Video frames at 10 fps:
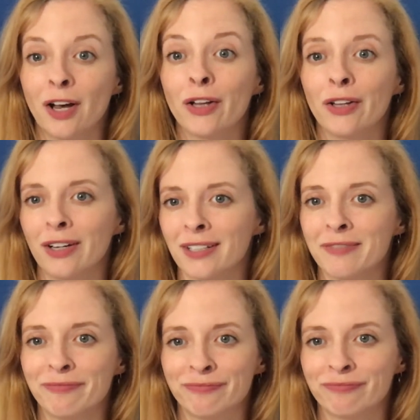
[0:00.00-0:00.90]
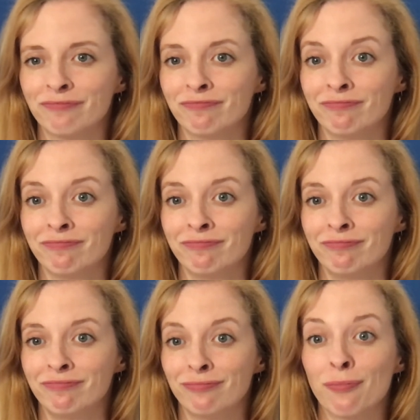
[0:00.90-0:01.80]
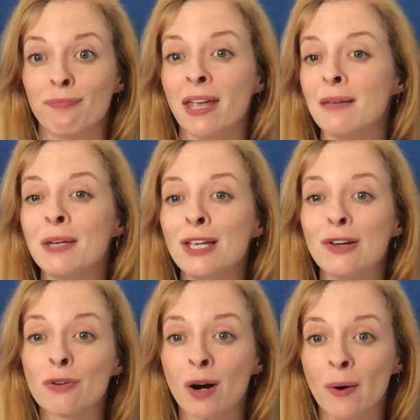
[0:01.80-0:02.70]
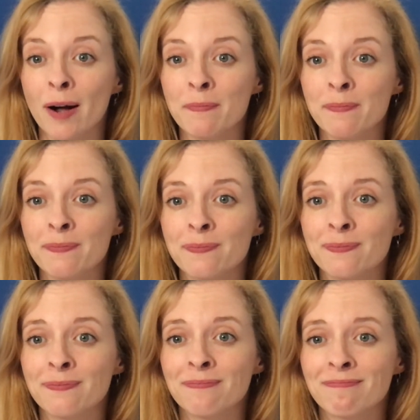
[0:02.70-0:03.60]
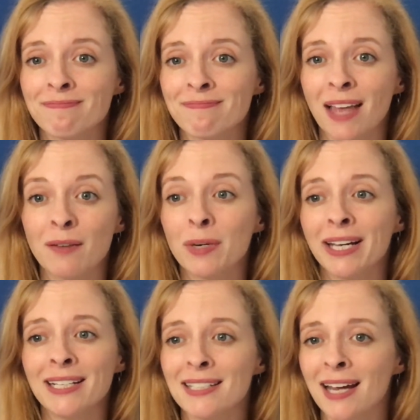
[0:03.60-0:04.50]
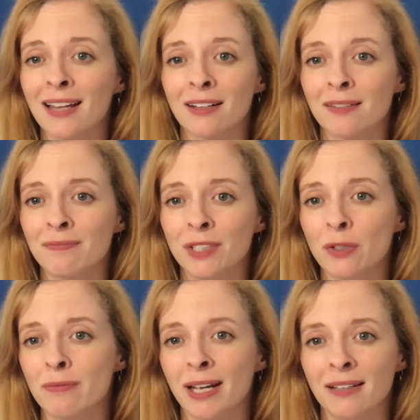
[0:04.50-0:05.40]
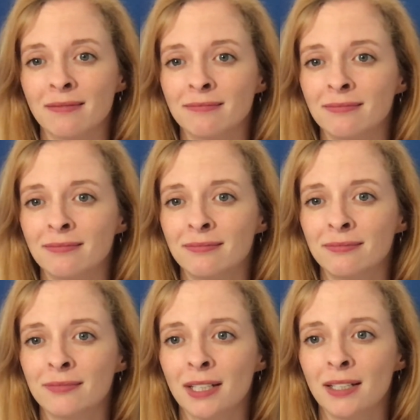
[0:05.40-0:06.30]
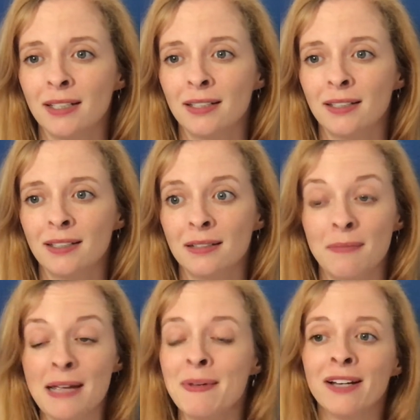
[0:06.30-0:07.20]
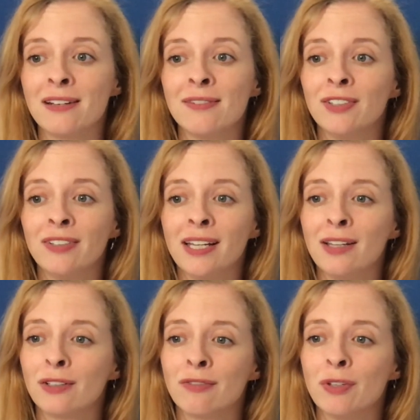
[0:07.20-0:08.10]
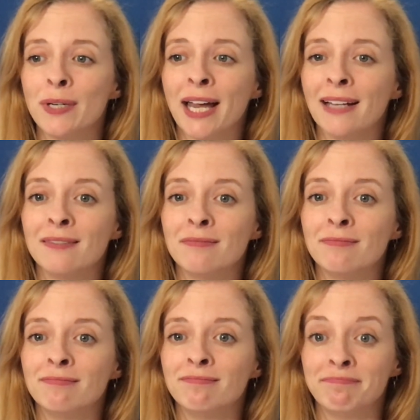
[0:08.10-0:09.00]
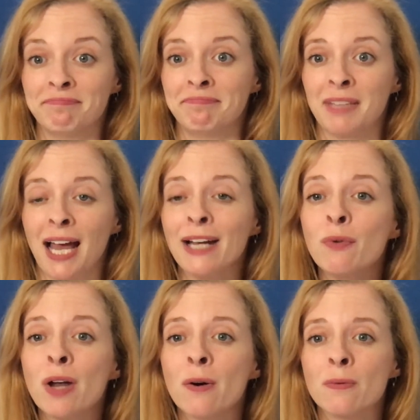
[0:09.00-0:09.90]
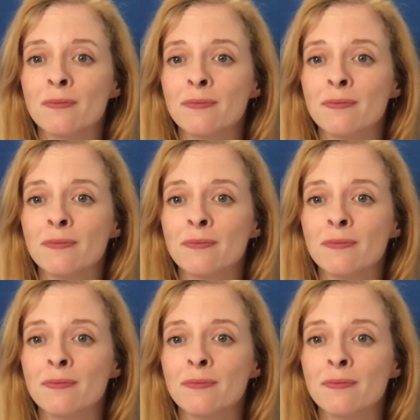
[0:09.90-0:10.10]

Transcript: Look, maybe you'll grow up and we'll get it together, you and me. Maybe I'll never see either of you again. I don't know.